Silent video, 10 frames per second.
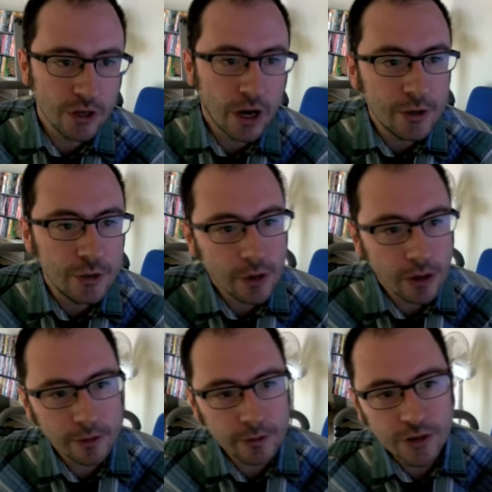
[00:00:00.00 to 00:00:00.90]
I do not
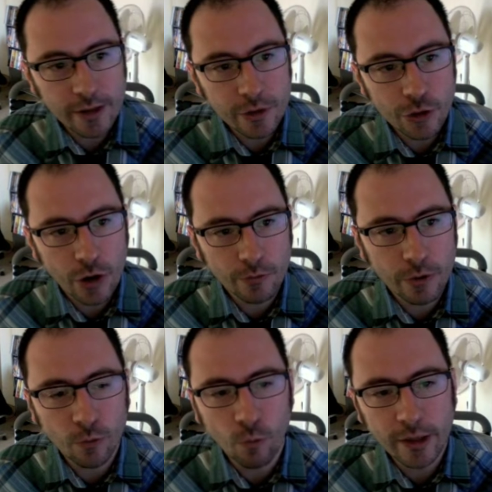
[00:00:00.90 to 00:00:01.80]
understand the genre
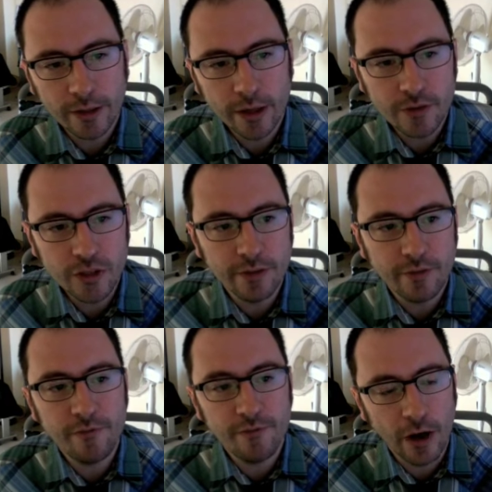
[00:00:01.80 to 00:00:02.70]
well enough to give a
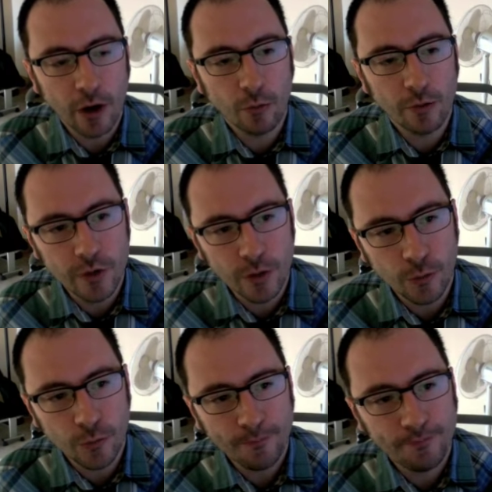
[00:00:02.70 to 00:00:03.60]
fair review."
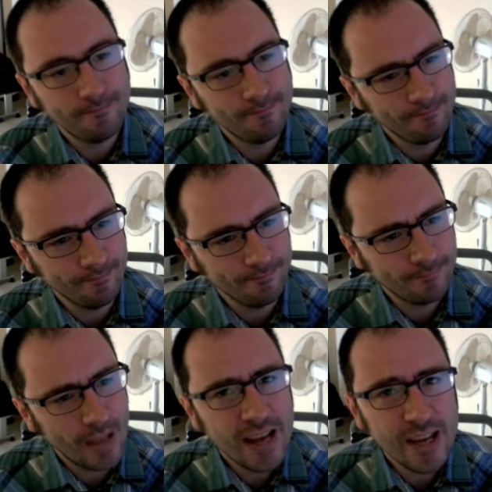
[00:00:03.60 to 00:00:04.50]

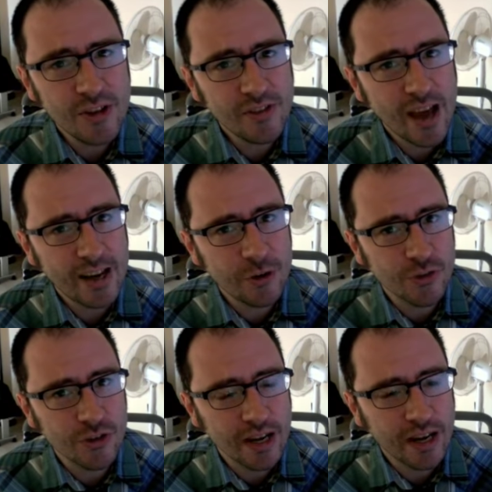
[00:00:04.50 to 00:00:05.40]
Isn't that
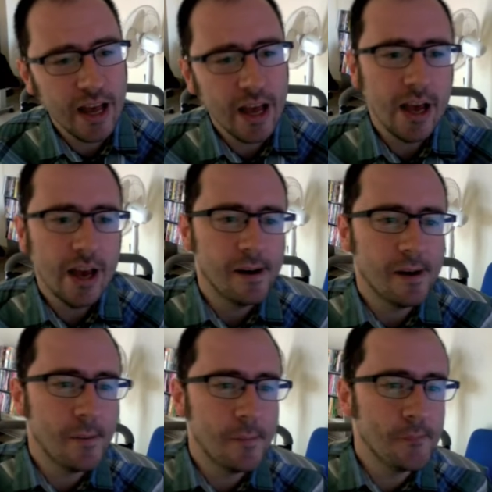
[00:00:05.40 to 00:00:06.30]
interesting?
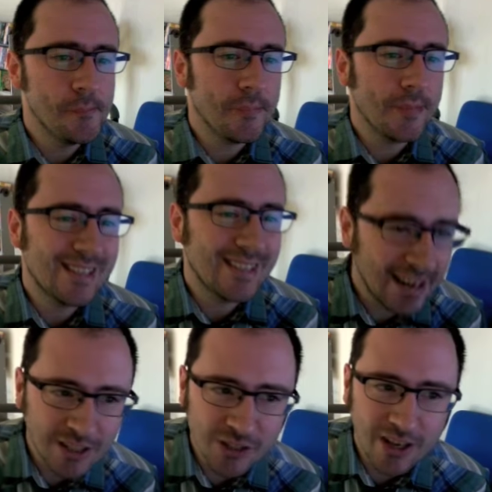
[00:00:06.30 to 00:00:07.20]

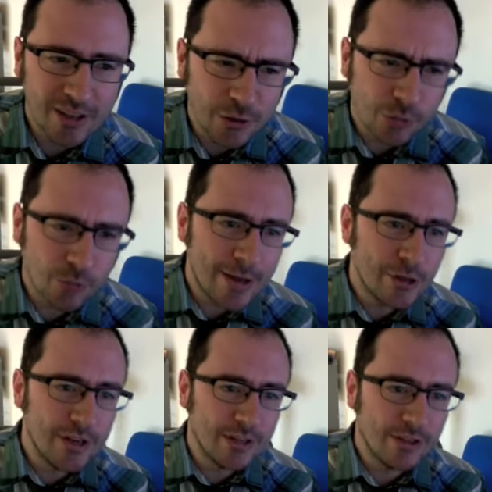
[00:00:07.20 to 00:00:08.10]
Setting aside the
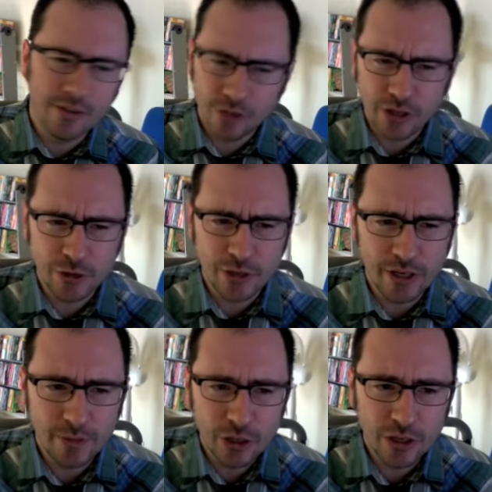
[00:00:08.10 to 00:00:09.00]
strangeness of such an
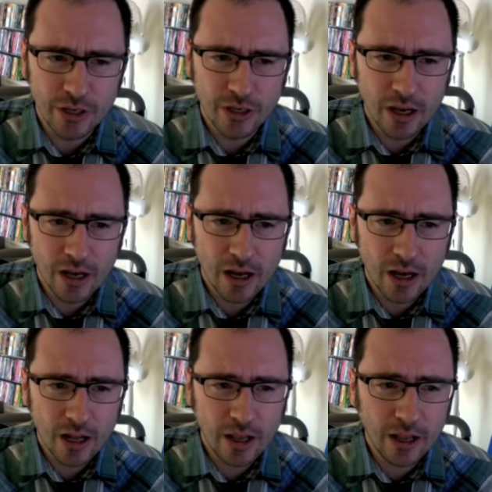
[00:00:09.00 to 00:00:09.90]
admission,
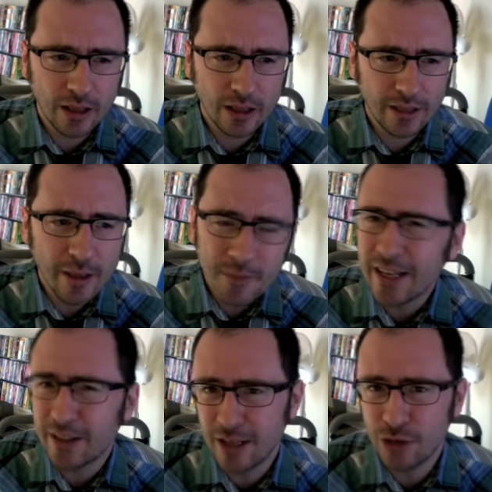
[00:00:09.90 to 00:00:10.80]
let me
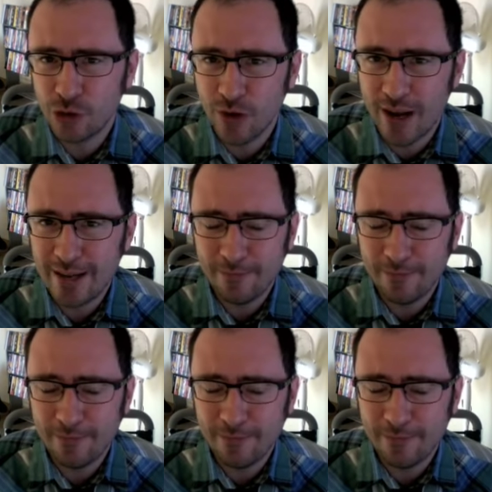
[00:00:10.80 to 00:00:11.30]
get this straight.